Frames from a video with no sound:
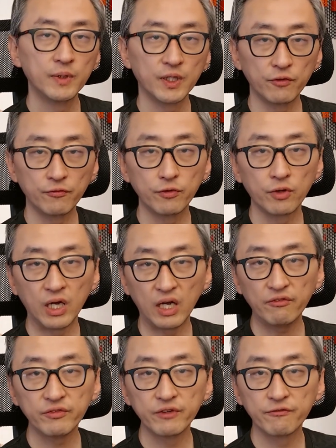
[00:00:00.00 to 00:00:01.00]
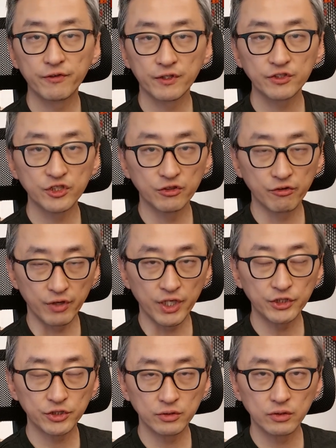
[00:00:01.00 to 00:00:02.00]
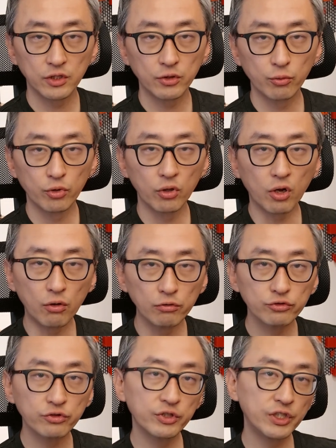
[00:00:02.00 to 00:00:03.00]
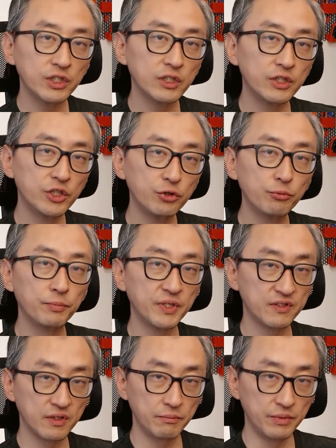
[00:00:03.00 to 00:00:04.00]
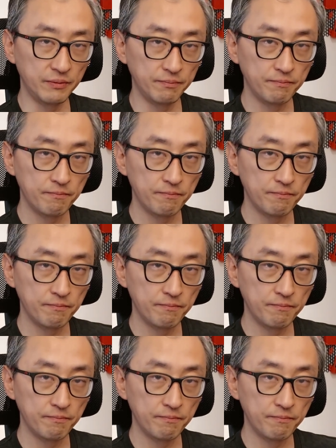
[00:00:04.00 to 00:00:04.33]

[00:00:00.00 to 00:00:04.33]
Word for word: If you have the first generation, you will also need a new PCB.